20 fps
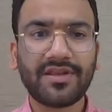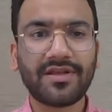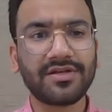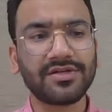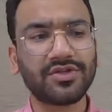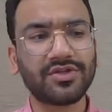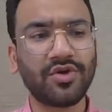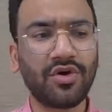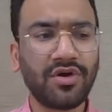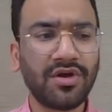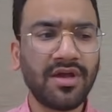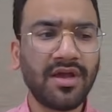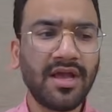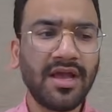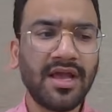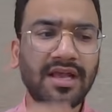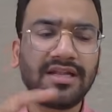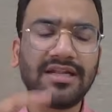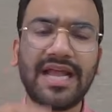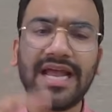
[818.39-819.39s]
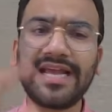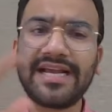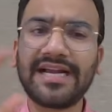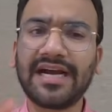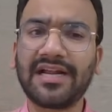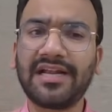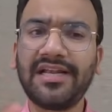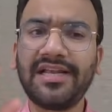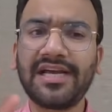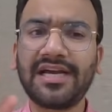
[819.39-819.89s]
So like
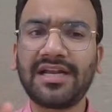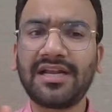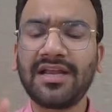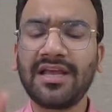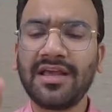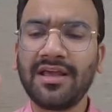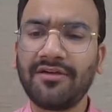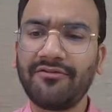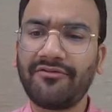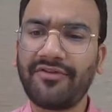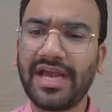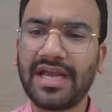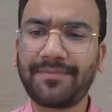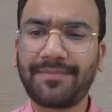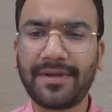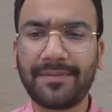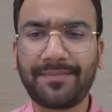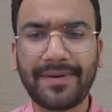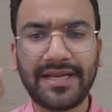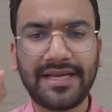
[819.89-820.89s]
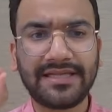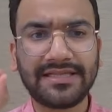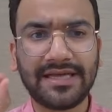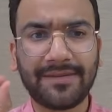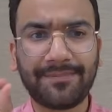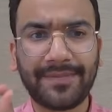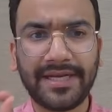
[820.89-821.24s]
earlier, we are preparing the